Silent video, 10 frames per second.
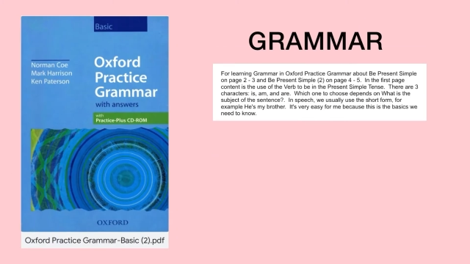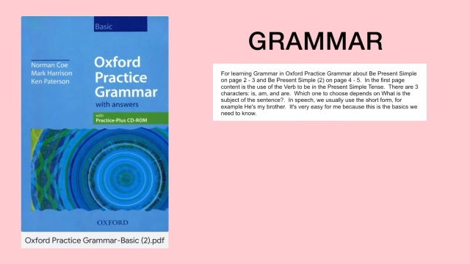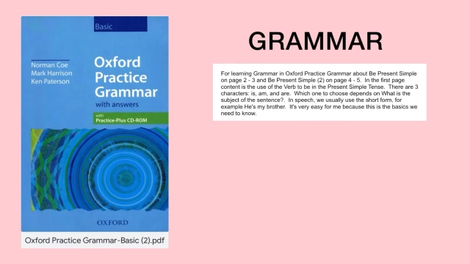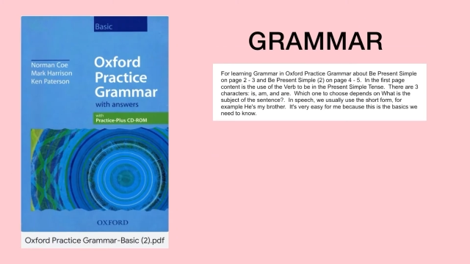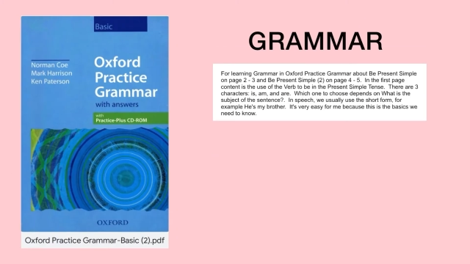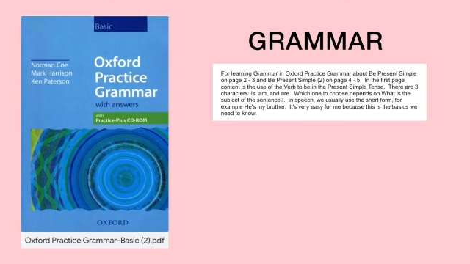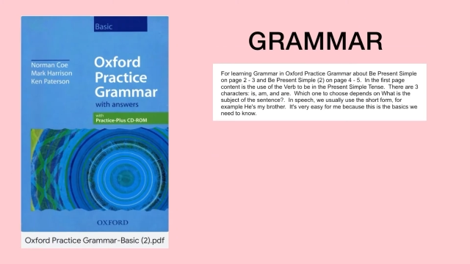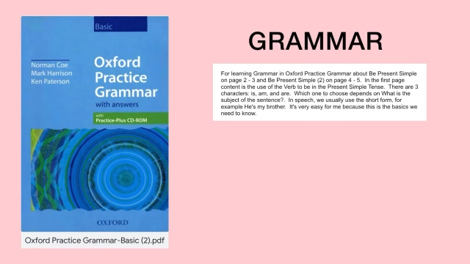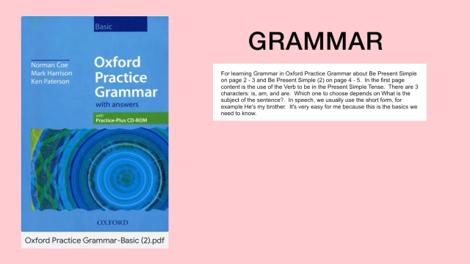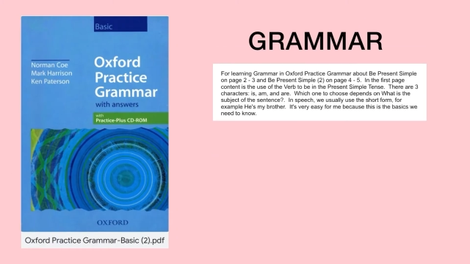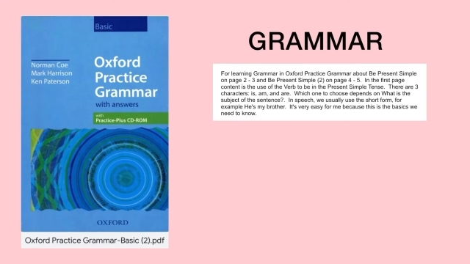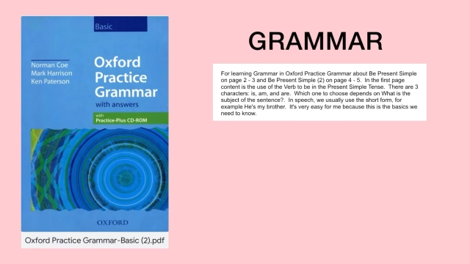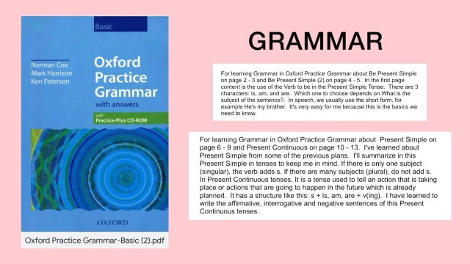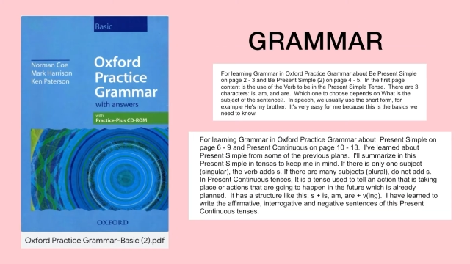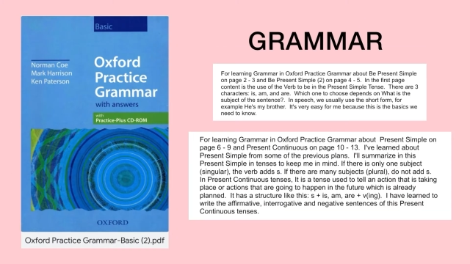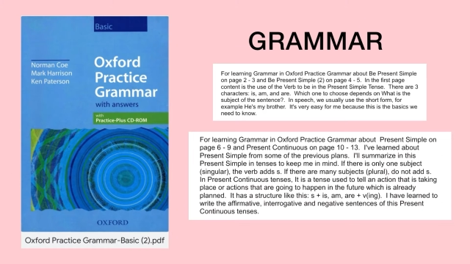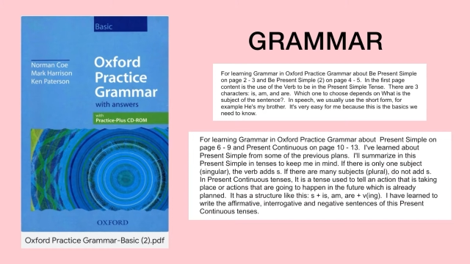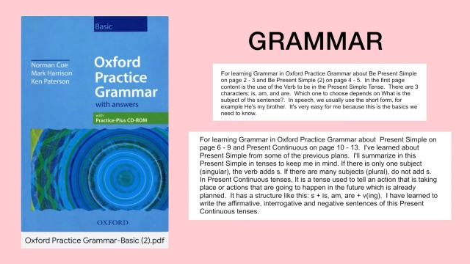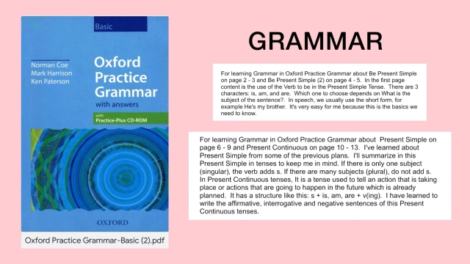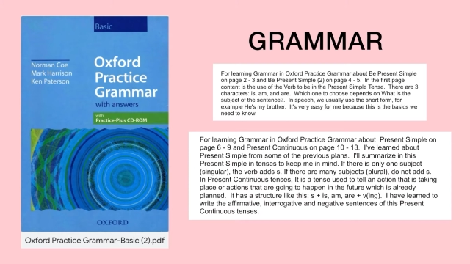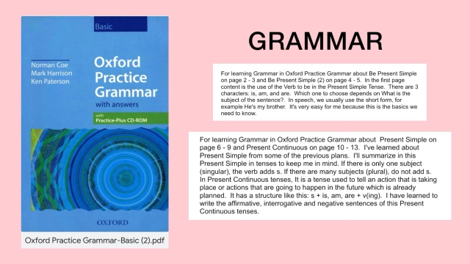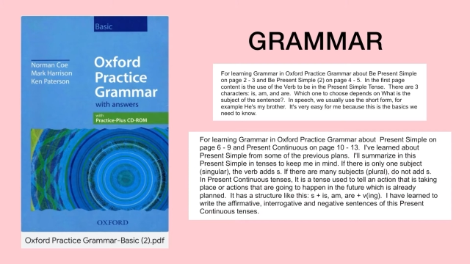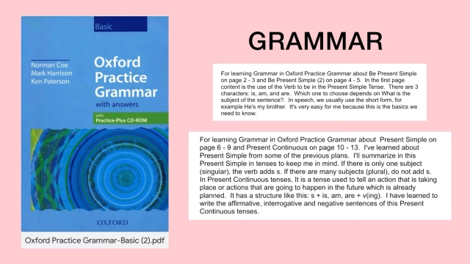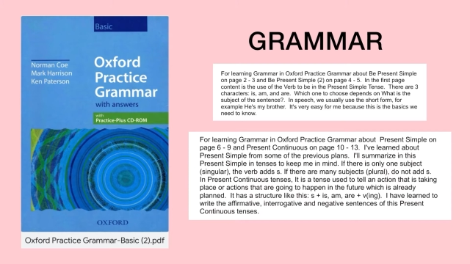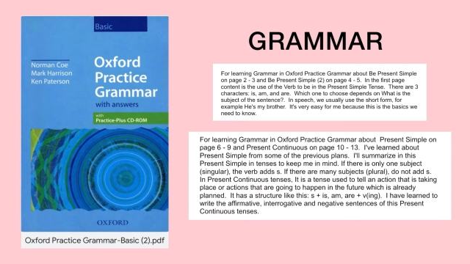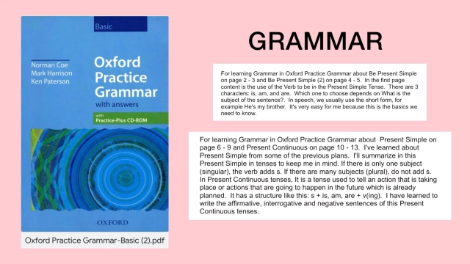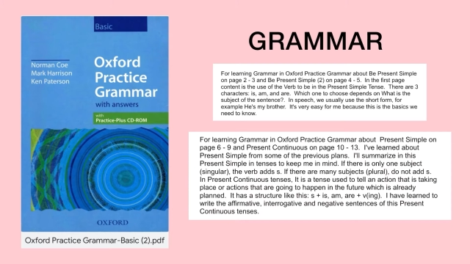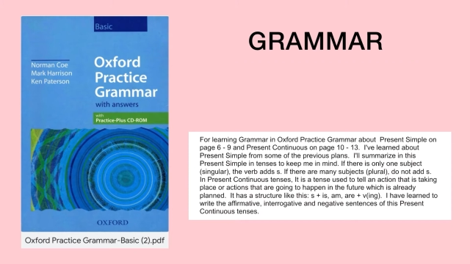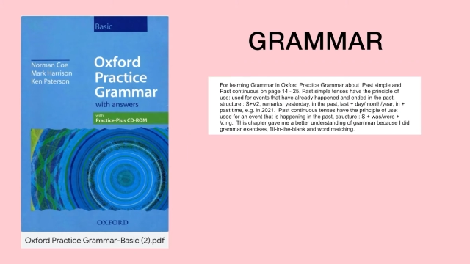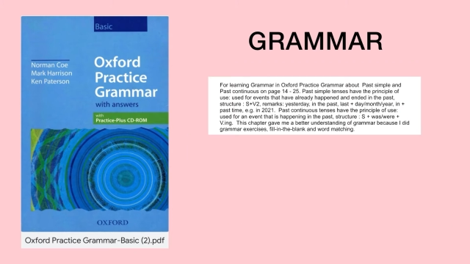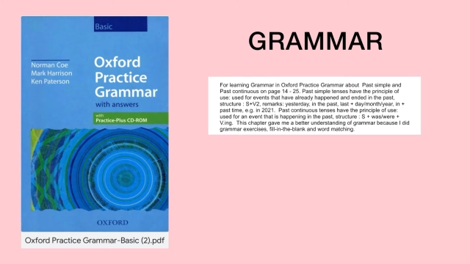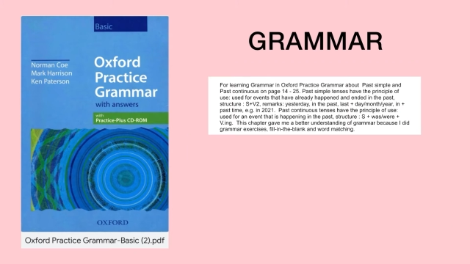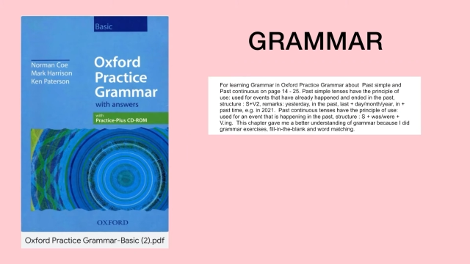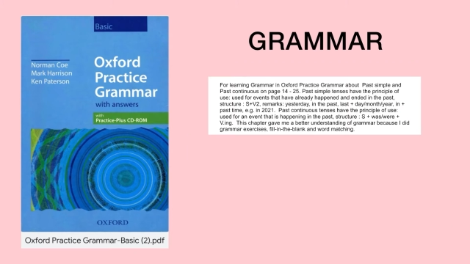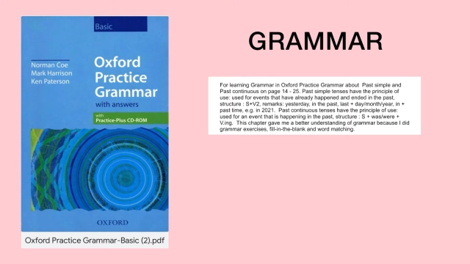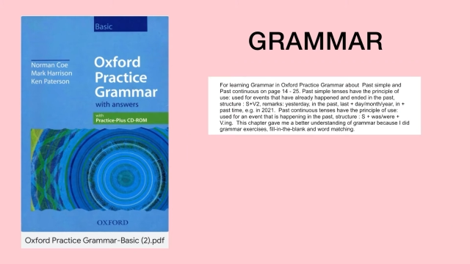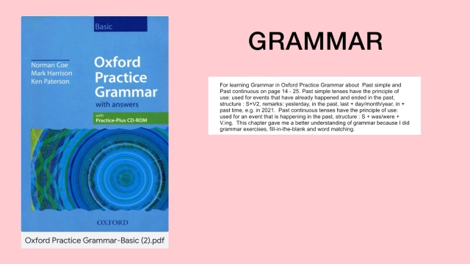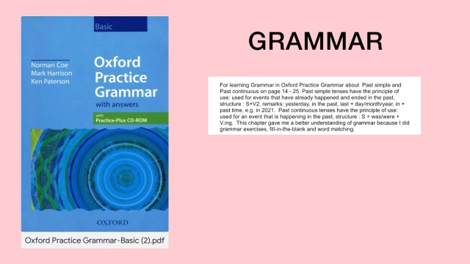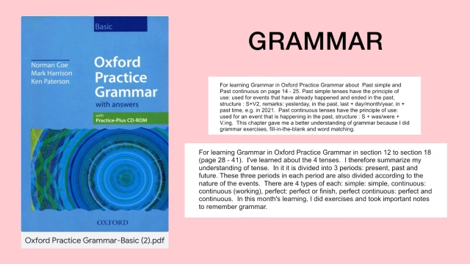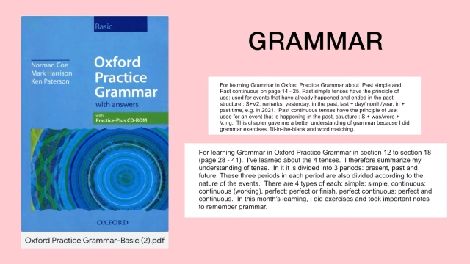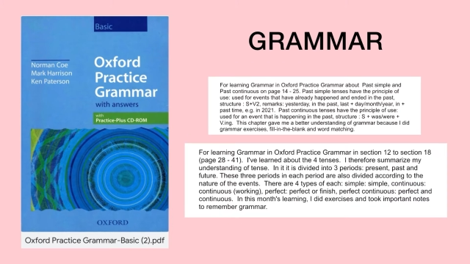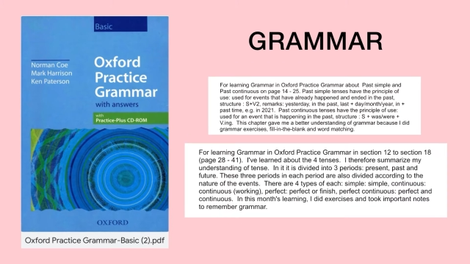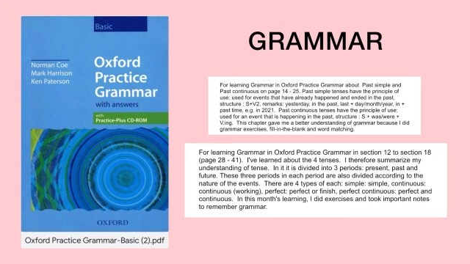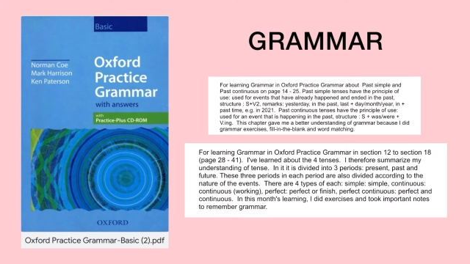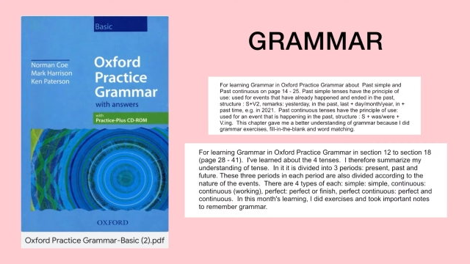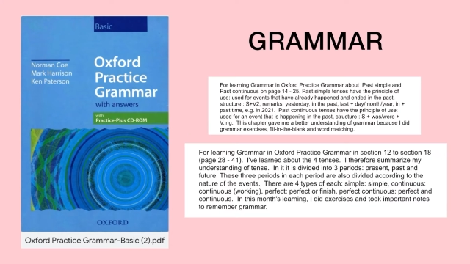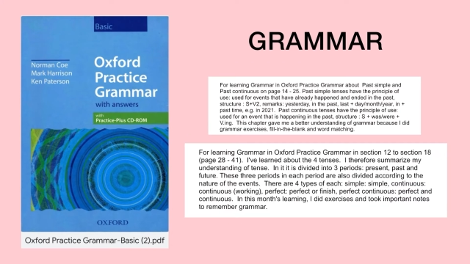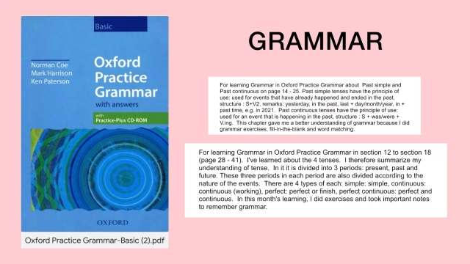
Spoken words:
Nobody's mouth can be seen.